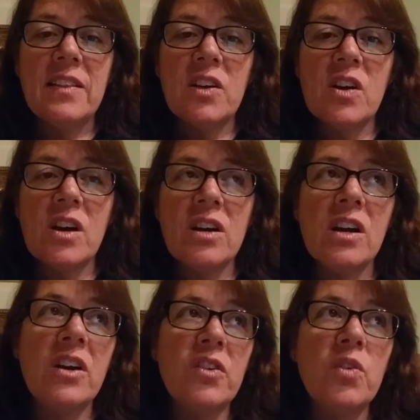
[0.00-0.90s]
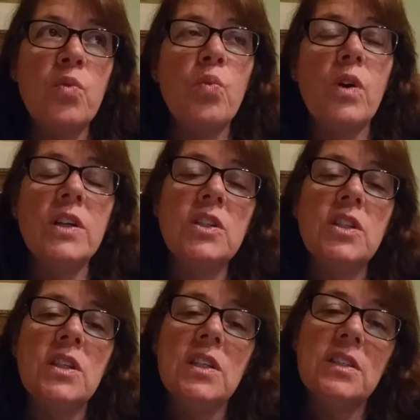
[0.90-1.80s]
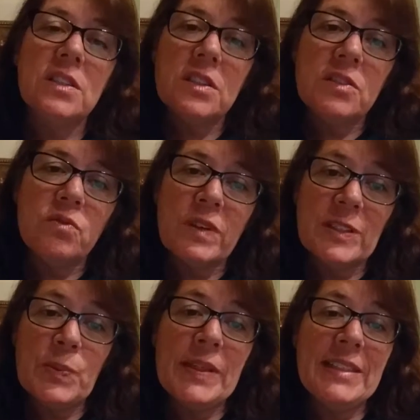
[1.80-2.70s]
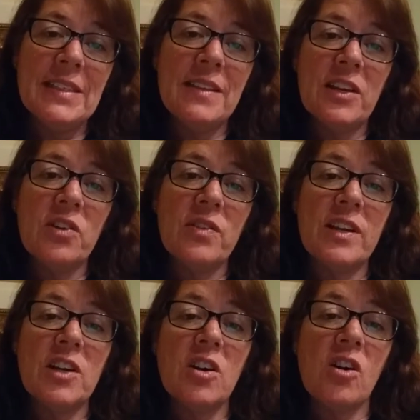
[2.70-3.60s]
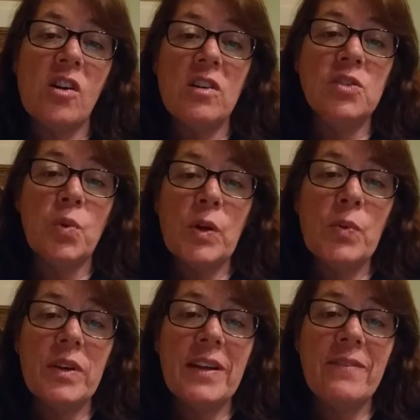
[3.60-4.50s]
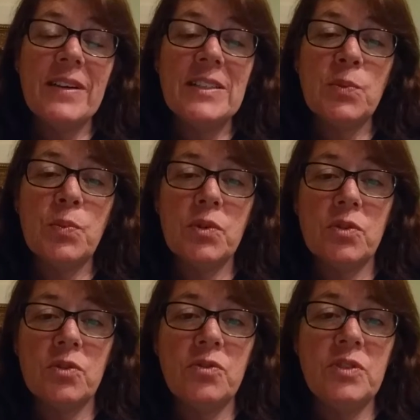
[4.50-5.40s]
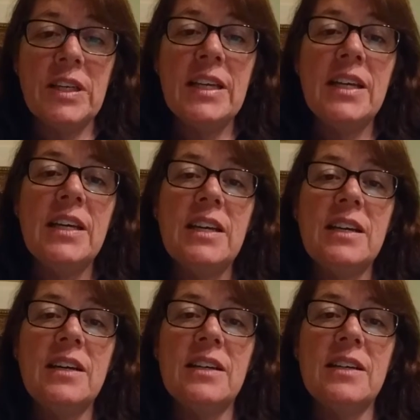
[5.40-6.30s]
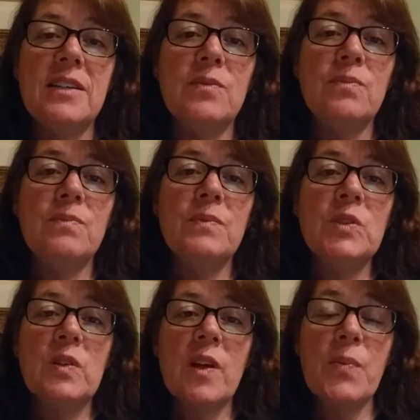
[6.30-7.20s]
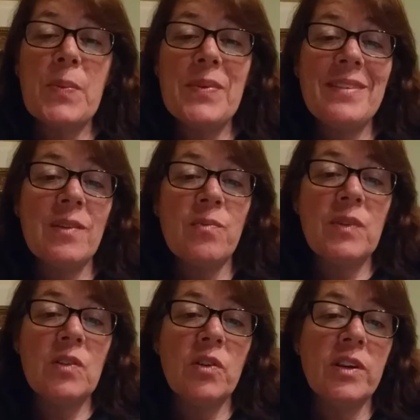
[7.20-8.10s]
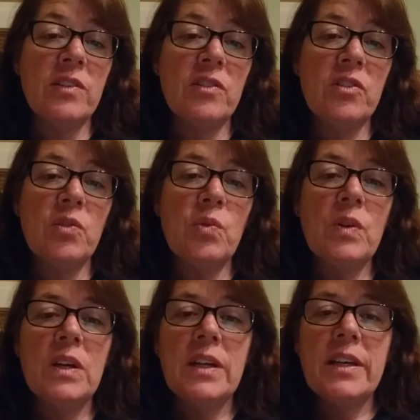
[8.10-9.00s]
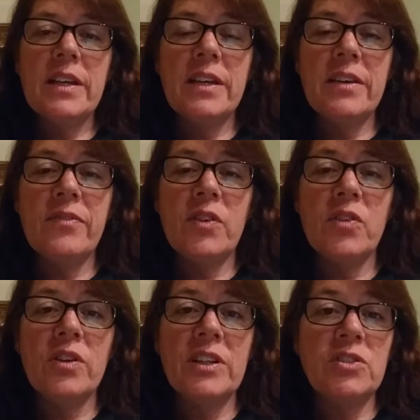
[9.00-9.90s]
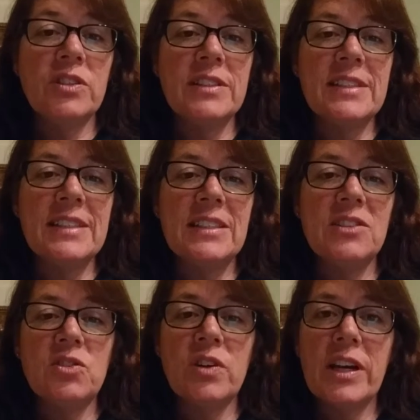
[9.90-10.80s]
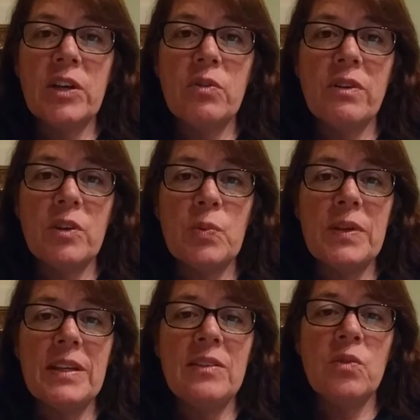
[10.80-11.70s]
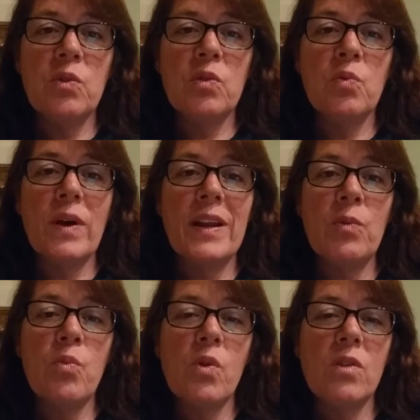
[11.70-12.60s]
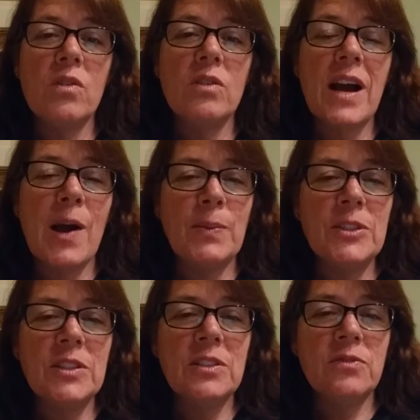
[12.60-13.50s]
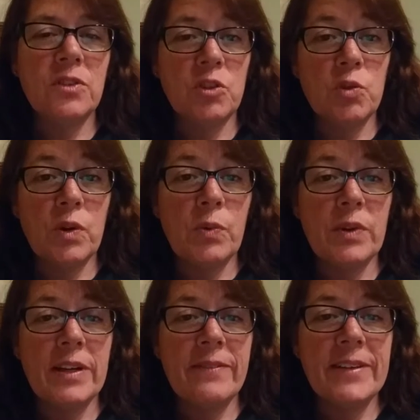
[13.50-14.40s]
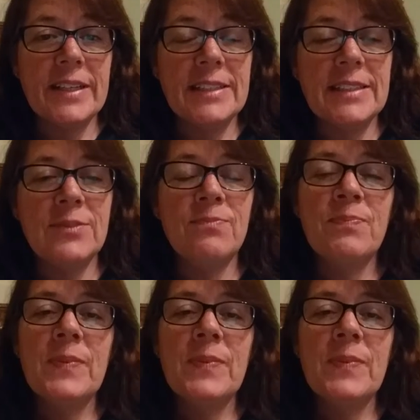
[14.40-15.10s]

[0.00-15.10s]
There are 101 recipes in there that are all 21-day fix approved. So that might be something to look into if you're interested in trying new recipes or wanting more options for your 21-day fix.